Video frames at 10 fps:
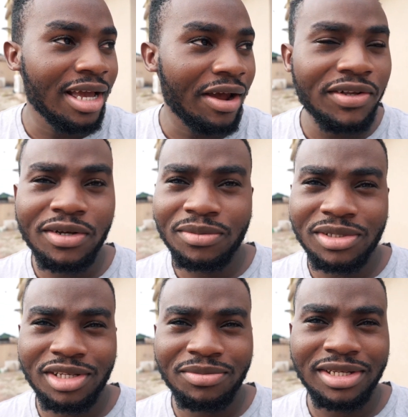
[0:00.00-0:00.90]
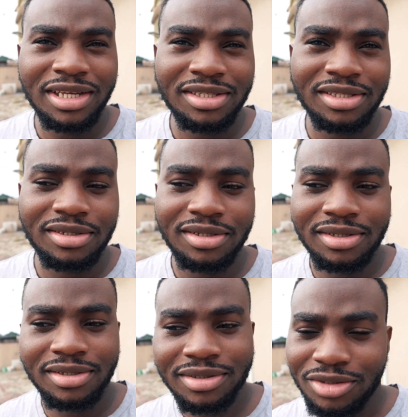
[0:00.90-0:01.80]
I really hope this tournament gets
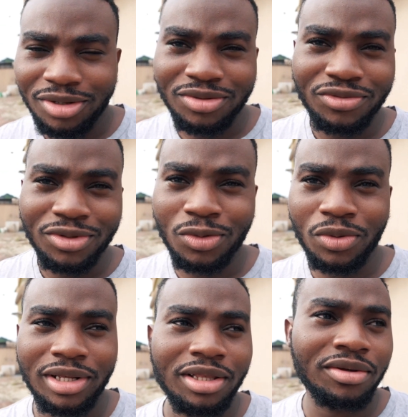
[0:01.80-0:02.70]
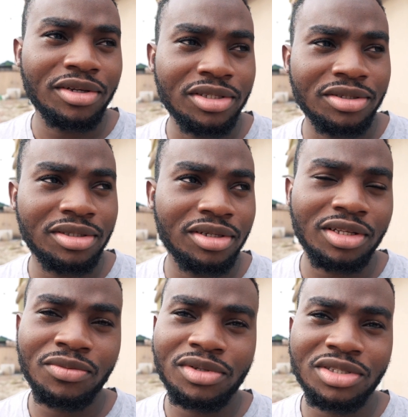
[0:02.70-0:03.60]
done really quickly because
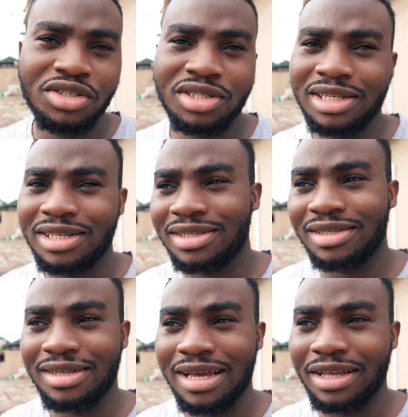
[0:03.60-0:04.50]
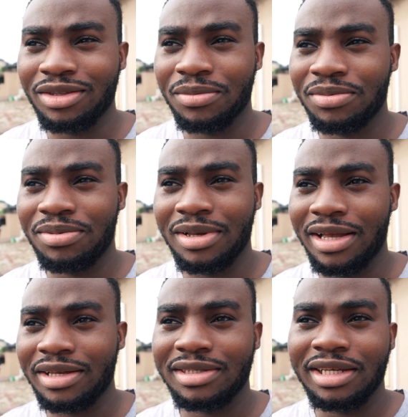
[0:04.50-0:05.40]
the other ones usually end up
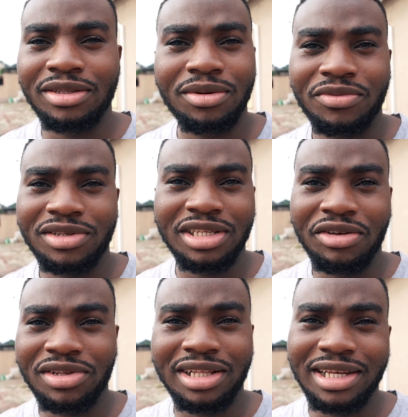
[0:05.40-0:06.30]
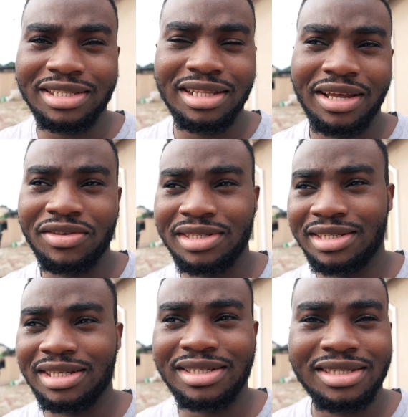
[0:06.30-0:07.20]
like staying really late, like
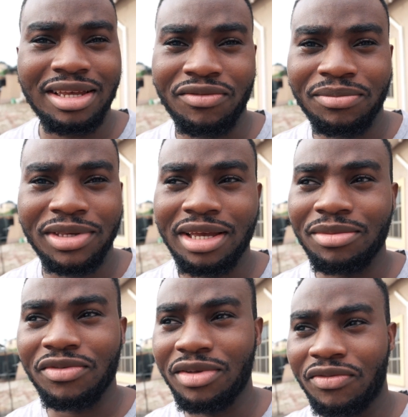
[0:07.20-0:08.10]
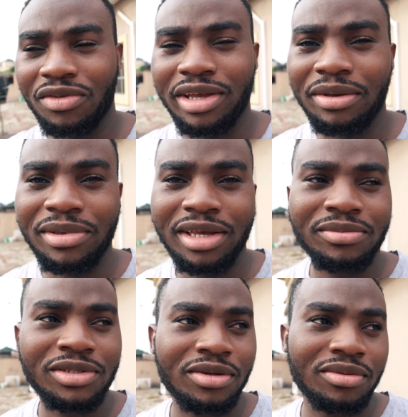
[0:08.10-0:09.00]
6, 7 p.m. if not 8
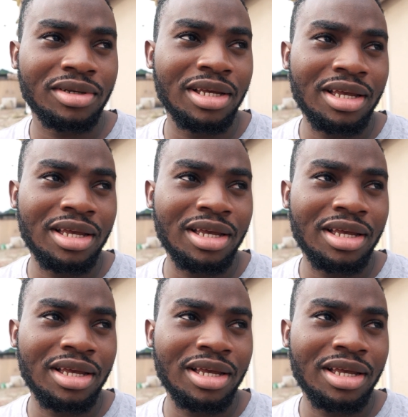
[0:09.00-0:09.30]
p.m. So